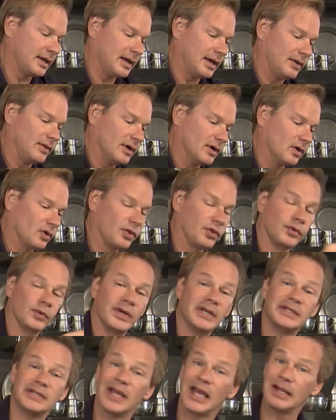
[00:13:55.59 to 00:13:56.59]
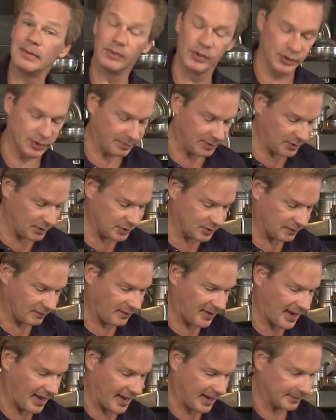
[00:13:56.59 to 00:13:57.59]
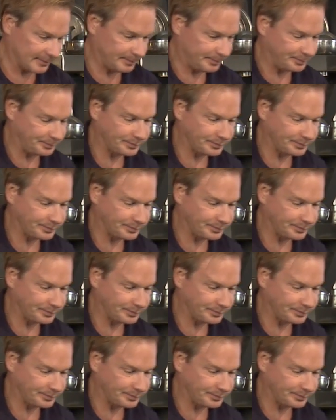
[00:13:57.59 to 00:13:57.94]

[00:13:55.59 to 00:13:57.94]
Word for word: And there are three tablespoons of that.